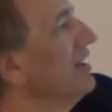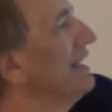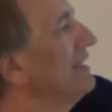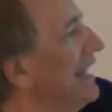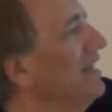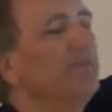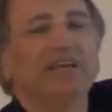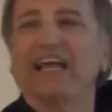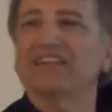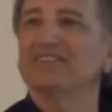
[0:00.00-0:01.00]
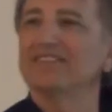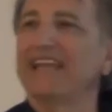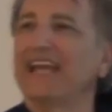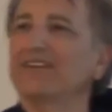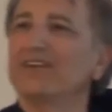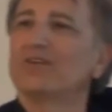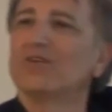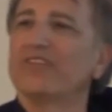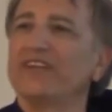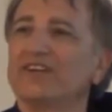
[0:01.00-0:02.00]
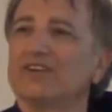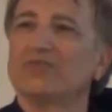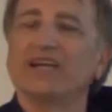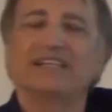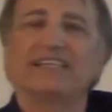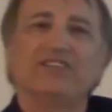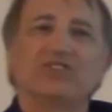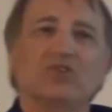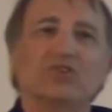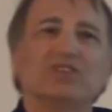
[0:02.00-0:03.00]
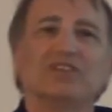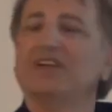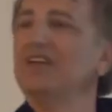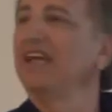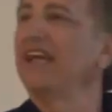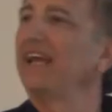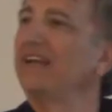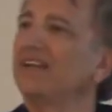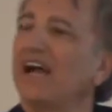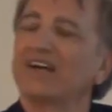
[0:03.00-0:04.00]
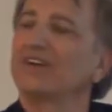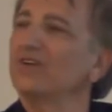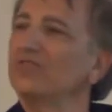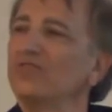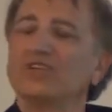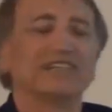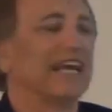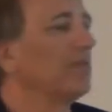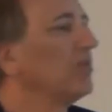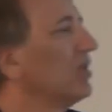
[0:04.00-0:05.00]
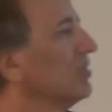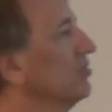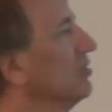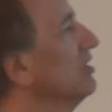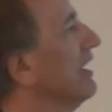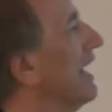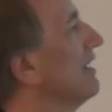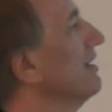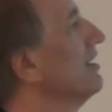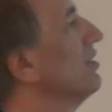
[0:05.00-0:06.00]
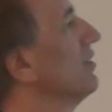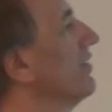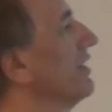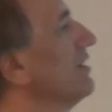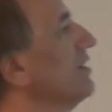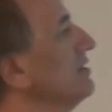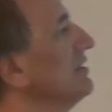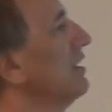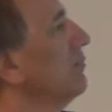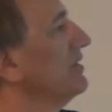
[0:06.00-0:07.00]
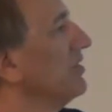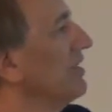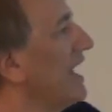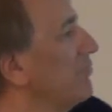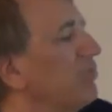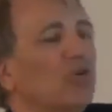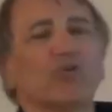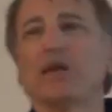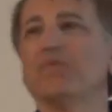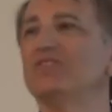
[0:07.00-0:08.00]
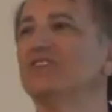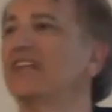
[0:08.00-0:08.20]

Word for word: They tend to be excellent analytical thinkers, right? Teachers and doctors, for example, are good analytical thinkers, but they're not programmers